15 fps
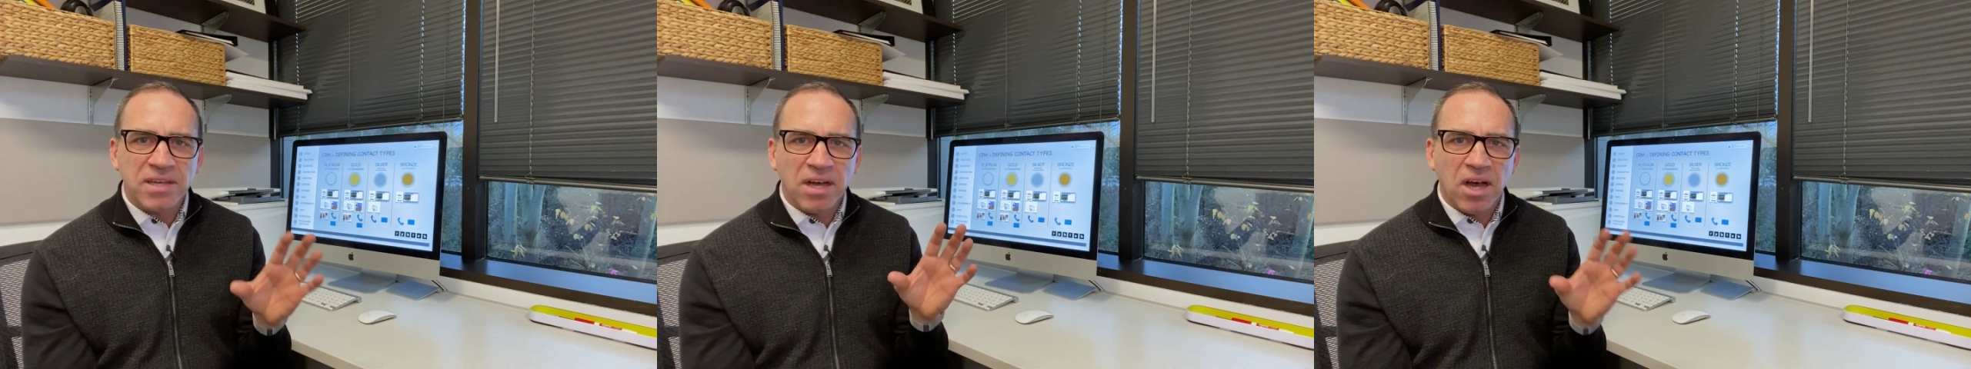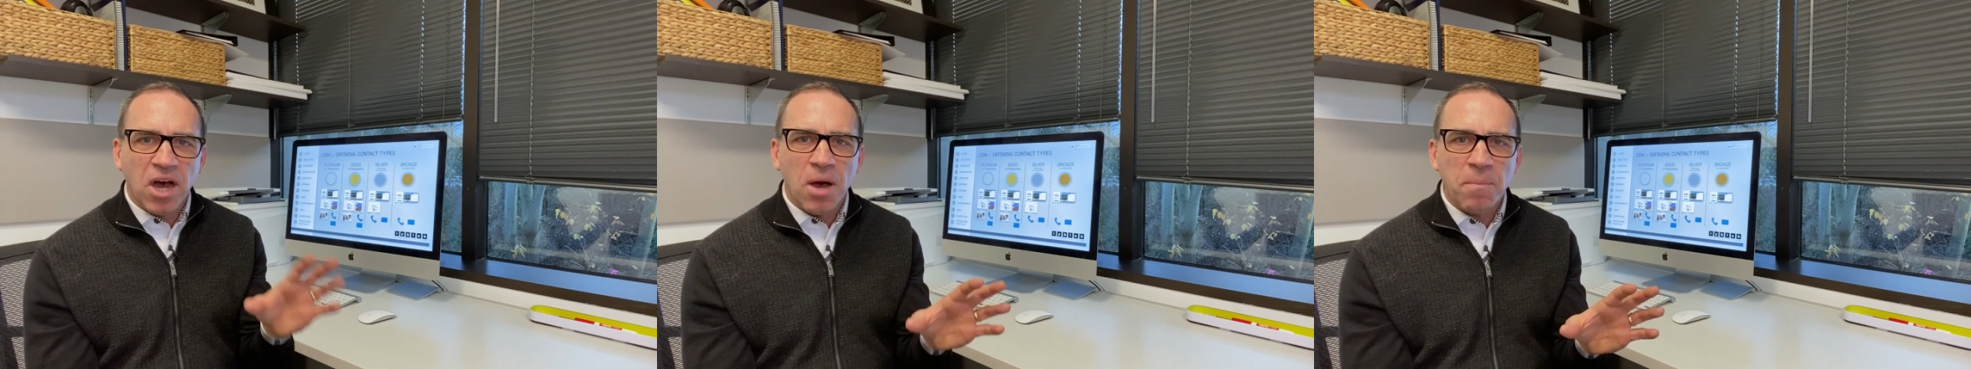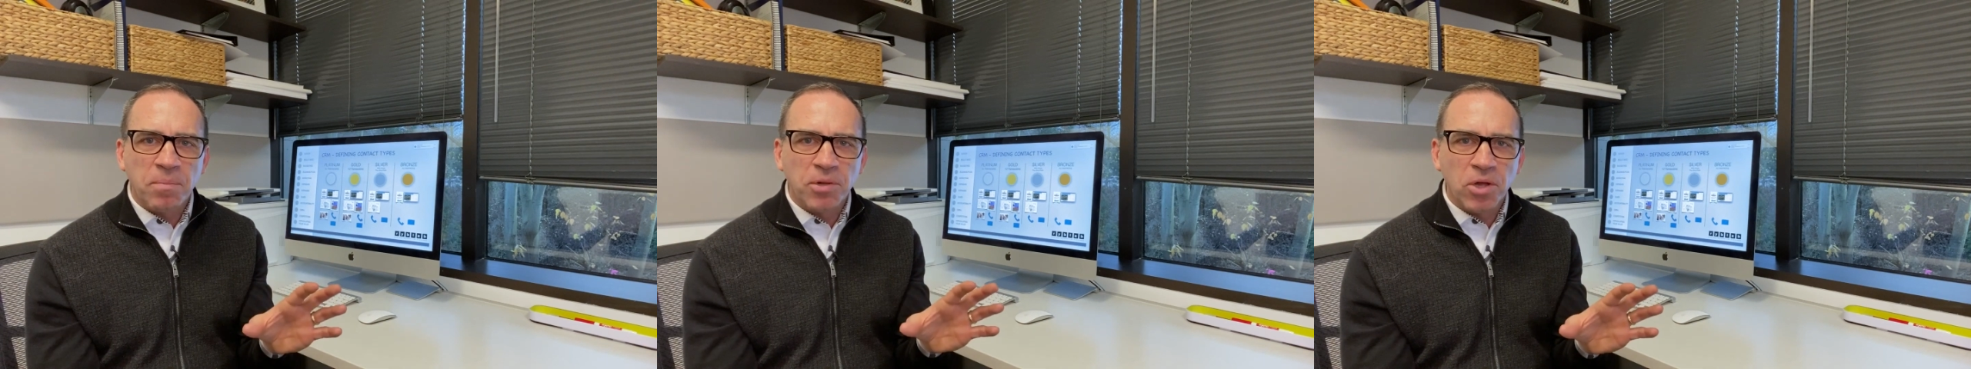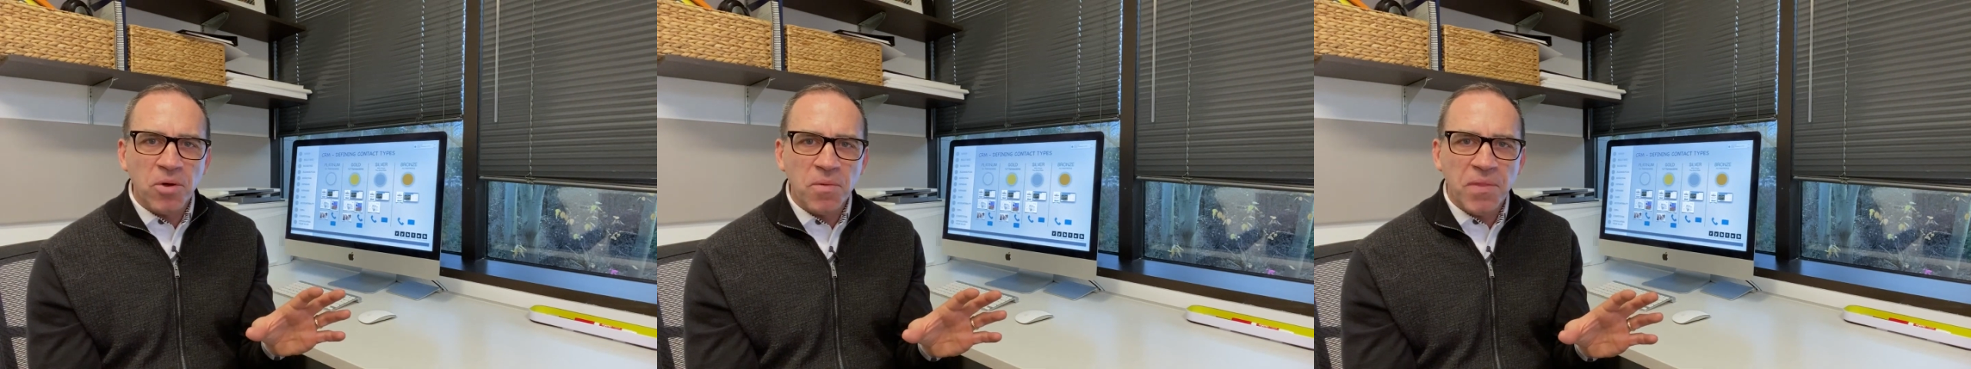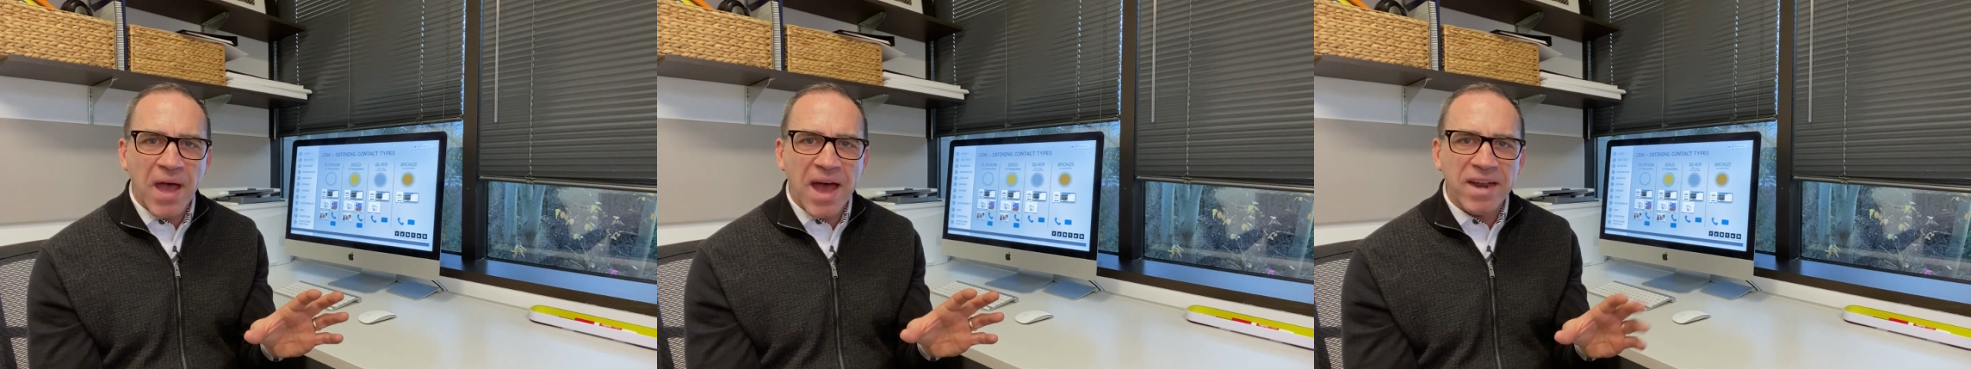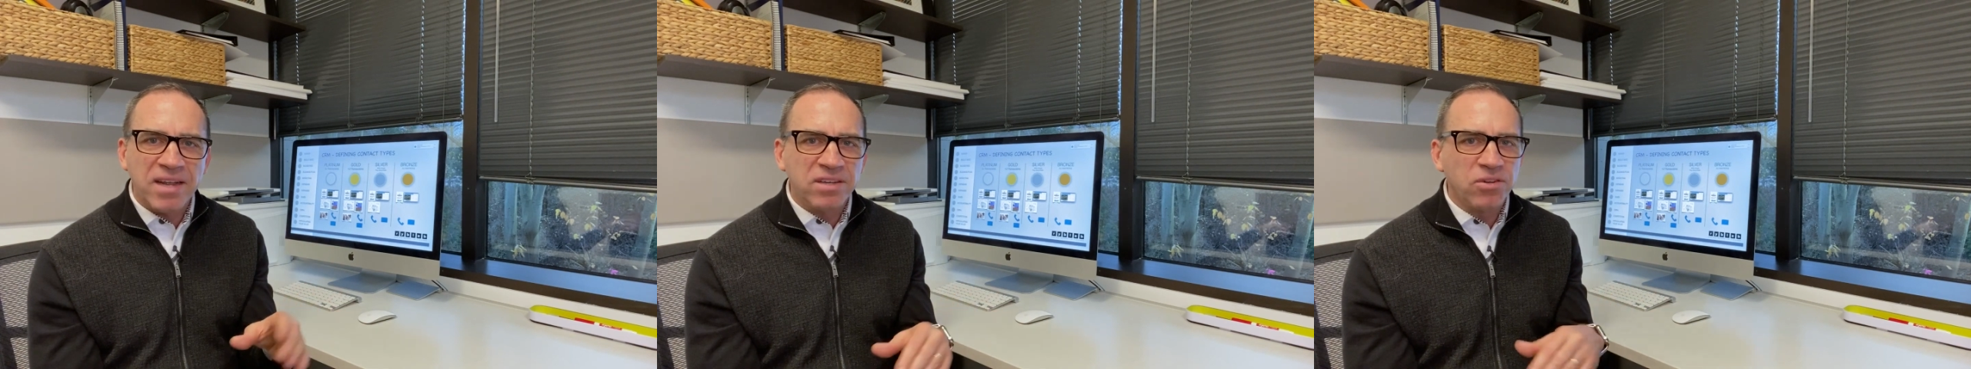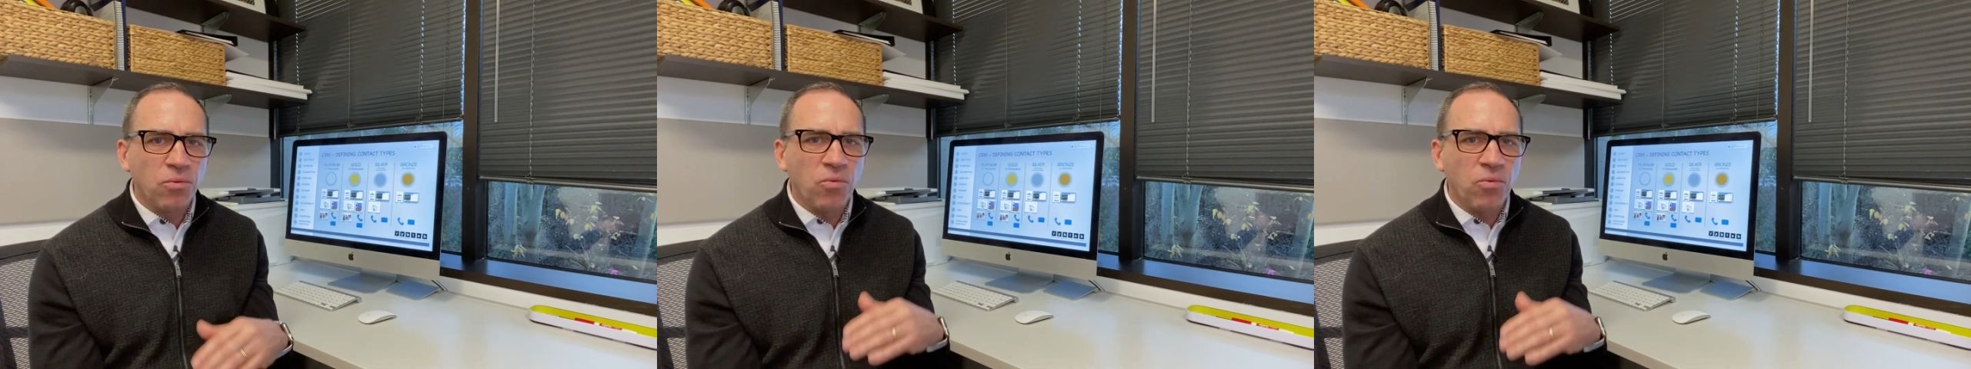to upload that into